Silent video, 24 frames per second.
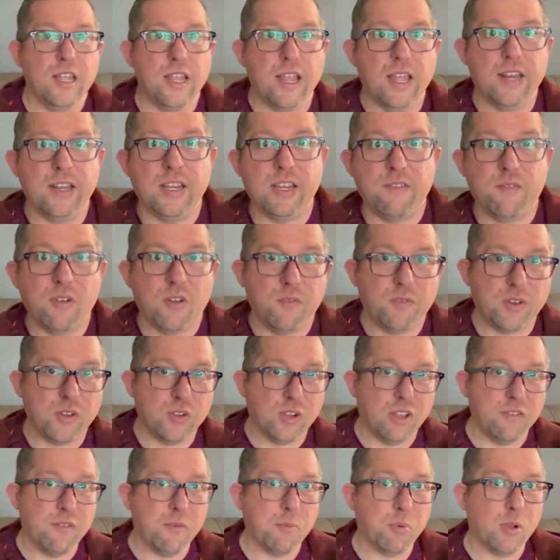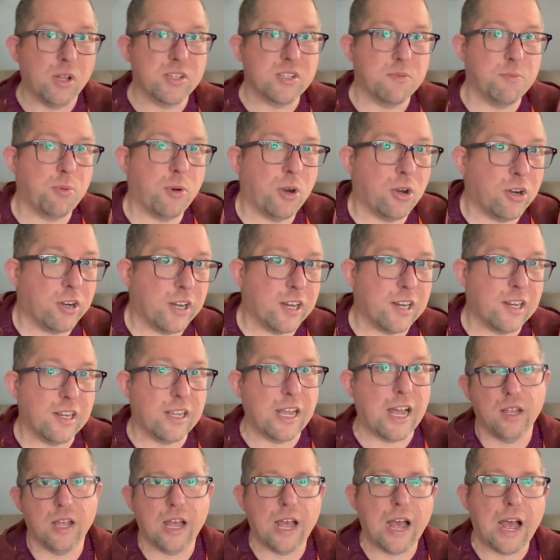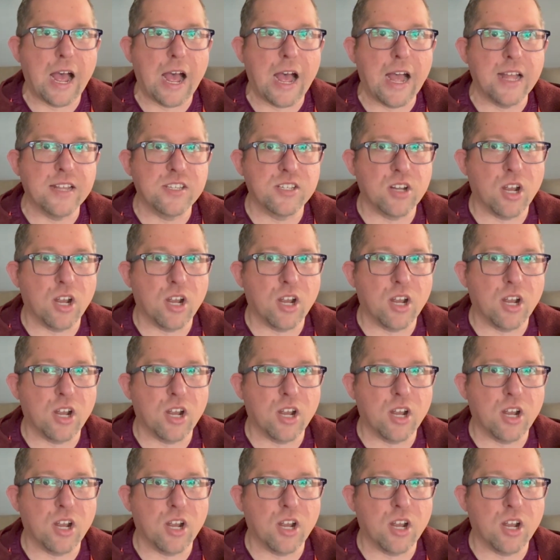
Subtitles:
And even if you live in Pleasant Prairie, odds